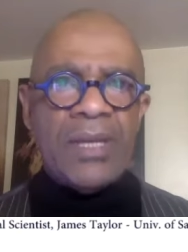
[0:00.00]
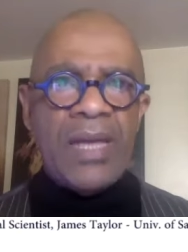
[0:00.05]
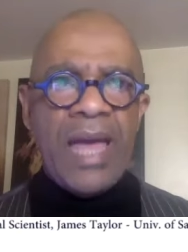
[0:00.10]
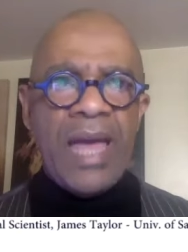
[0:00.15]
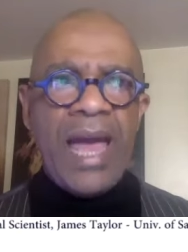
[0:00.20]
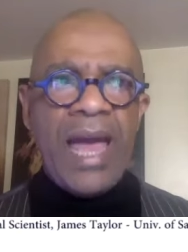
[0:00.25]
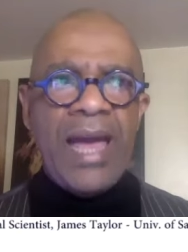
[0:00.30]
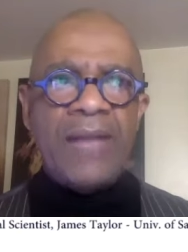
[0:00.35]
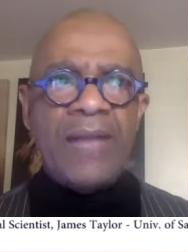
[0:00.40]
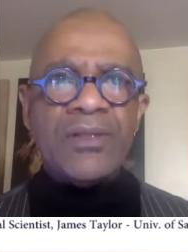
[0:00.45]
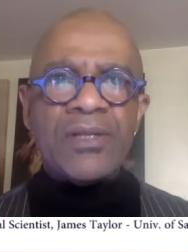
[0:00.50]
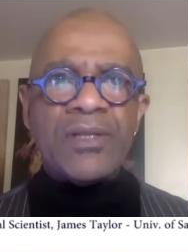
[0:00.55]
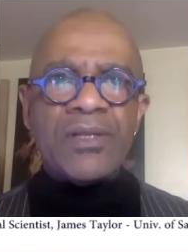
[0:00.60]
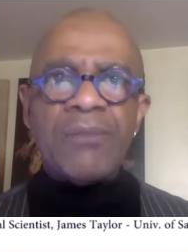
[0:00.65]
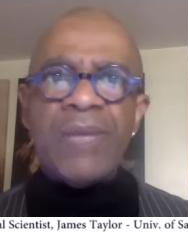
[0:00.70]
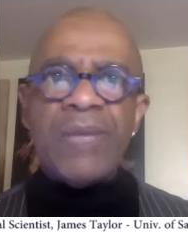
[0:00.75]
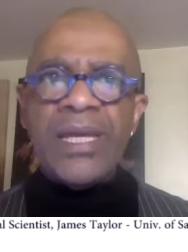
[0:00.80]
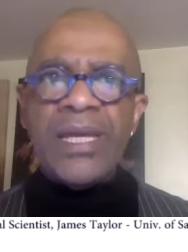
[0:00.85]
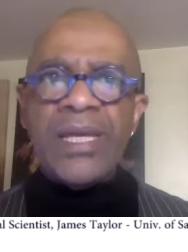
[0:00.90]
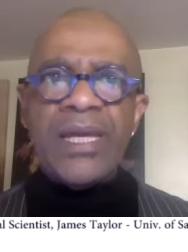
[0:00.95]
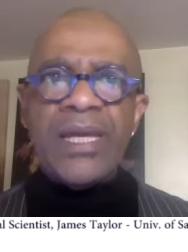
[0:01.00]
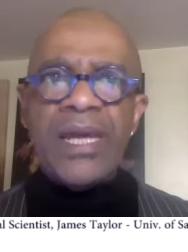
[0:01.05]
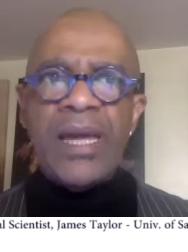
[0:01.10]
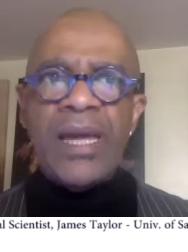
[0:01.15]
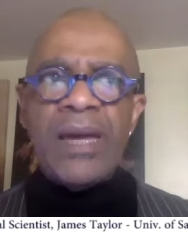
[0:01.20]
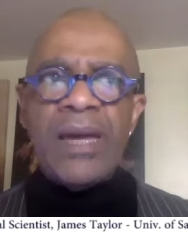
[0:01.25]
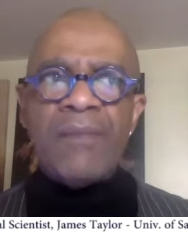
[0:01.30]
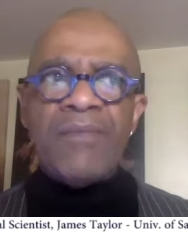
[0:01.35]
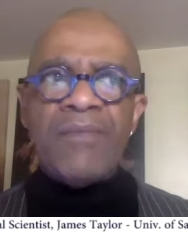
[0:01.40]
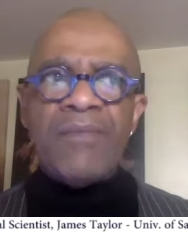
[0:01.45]
and to me,
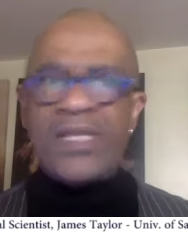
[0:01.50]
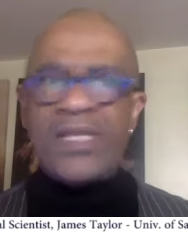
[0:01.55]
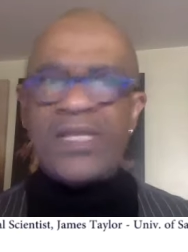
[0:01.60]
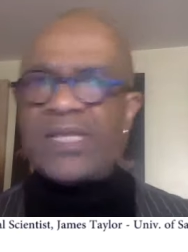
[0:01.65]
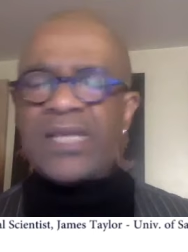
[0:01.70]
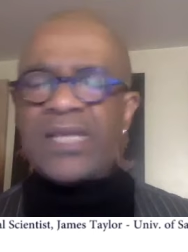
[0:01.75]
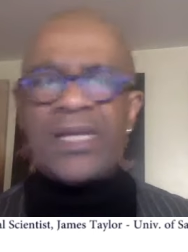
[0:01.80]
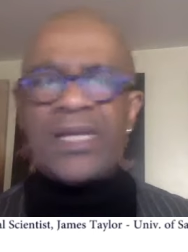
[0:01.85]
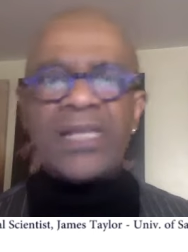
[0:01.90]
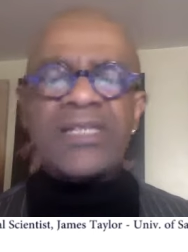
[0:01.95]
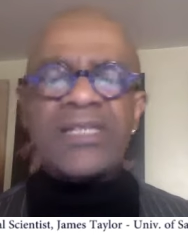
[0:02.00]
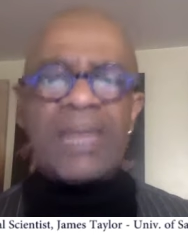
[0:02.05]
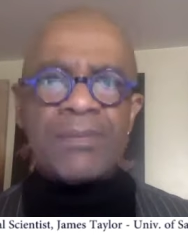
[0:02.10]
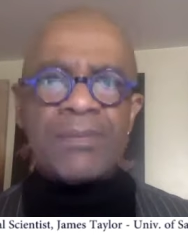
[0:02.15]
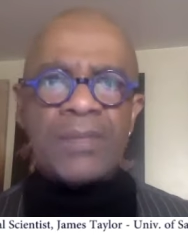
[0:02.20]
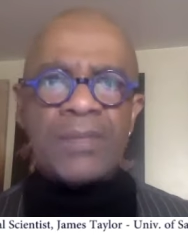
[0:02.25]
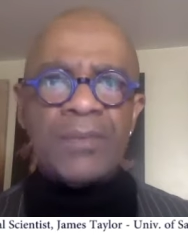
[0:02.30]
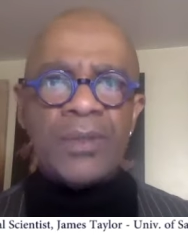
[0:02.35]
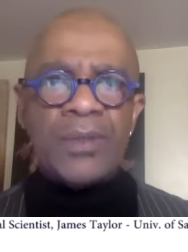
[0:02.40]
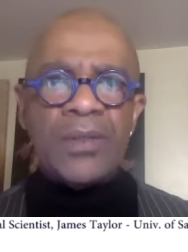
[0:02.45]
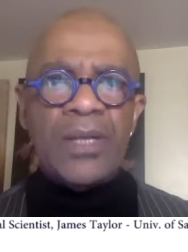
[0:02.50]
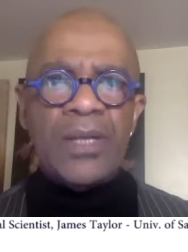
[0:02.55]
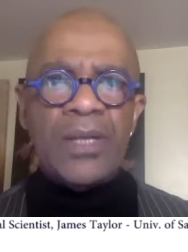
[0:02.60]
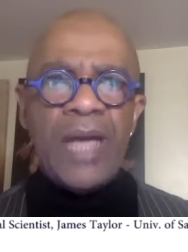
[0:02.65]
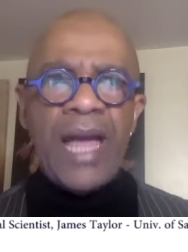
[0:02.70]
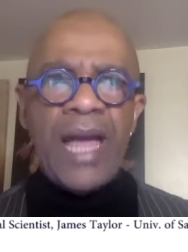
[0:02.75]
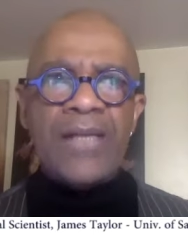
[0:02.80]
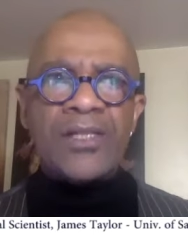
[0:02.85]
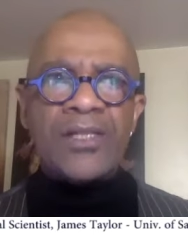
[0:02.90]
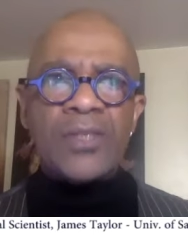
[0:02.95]
this is unacceptable.
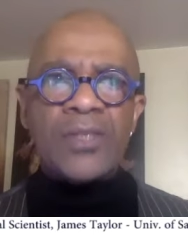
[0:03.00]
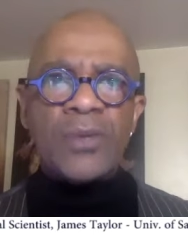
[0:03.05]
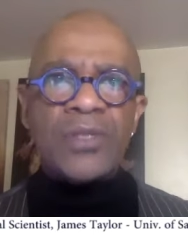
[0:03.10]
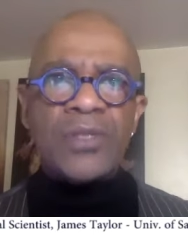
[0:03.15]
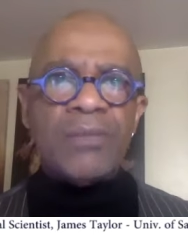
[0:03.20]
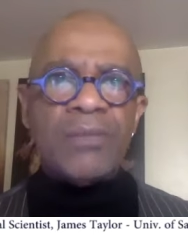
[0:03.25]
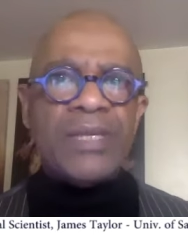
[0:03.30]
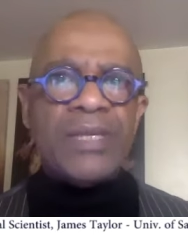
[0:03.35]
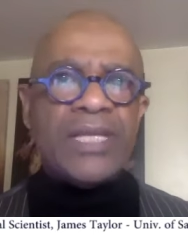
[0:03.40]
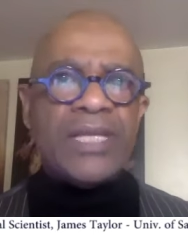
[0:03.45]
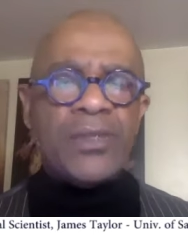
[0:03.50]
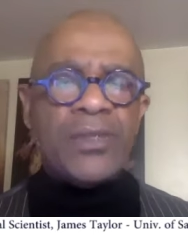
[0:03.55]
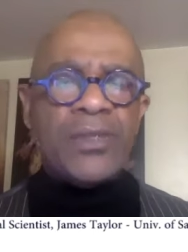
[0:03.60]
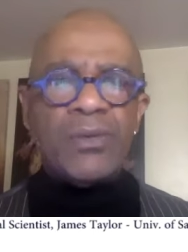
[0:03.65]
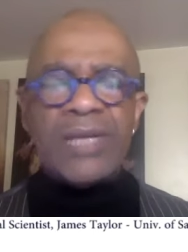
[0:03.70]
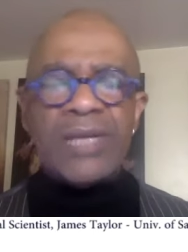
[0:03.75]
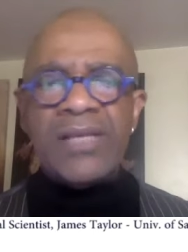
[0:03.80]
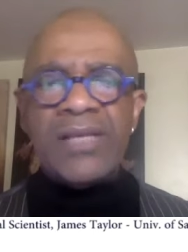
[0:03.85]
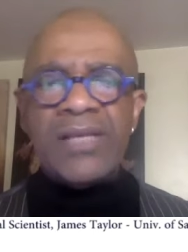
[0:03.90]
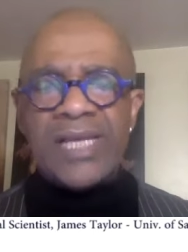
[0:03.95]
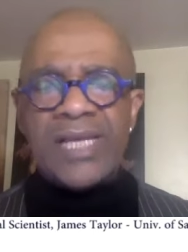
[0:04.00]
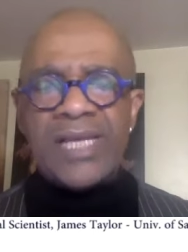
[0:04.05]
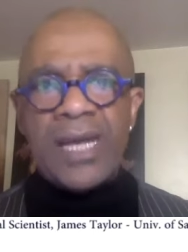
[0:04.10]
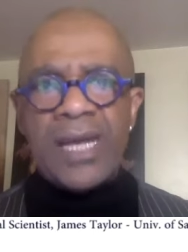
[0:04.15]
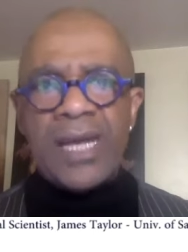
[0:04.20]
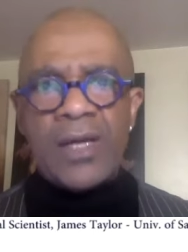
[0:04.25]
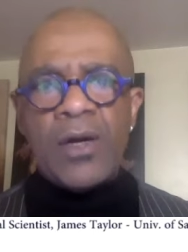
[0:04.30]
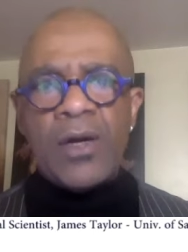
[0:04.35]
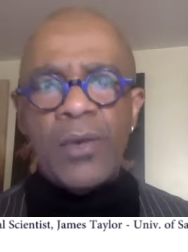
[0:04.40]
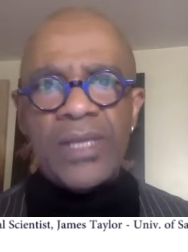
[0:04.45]
And so, to me, these two things cannot
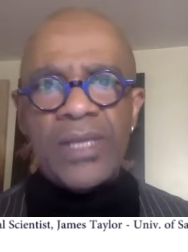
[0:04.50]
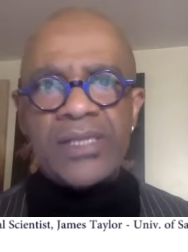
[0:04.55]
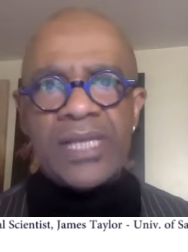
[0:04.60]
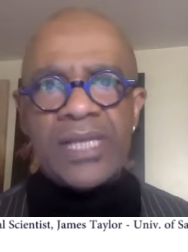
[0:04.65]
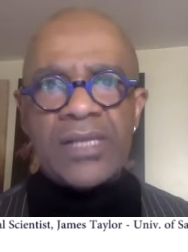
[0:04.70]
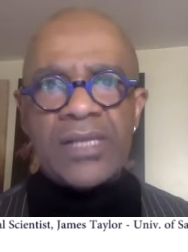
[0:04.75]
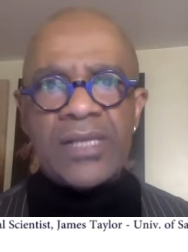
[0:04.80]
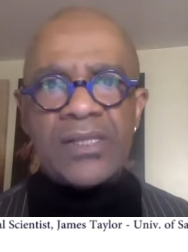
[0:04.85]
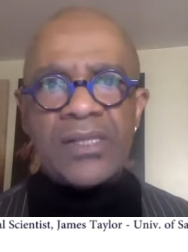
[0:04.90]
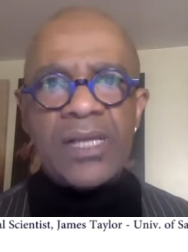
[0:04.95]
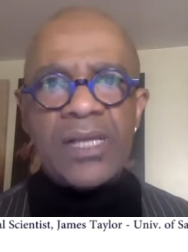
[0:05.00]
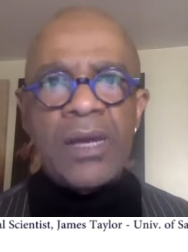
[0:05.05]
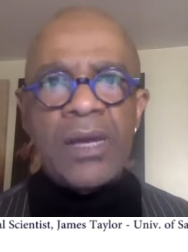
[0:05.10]
coexist.